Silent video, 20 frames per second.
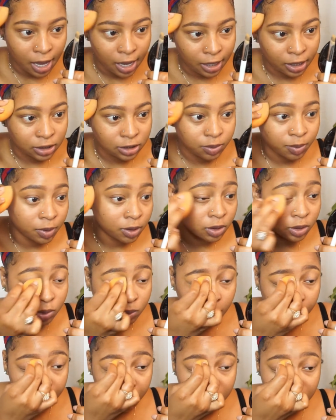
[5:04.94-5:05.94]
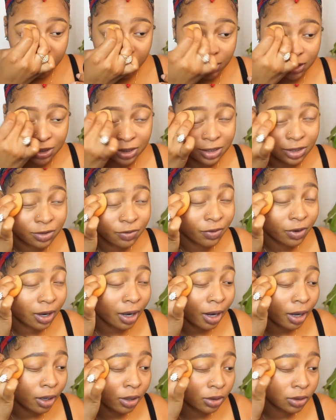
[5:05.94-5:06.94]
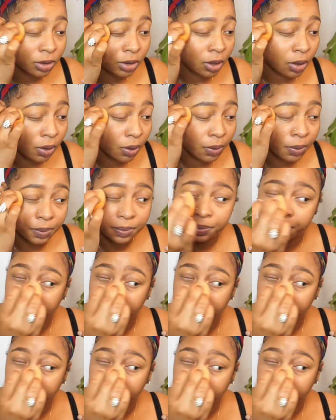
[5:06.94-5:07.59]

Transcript: and it's been doing me justice for now. So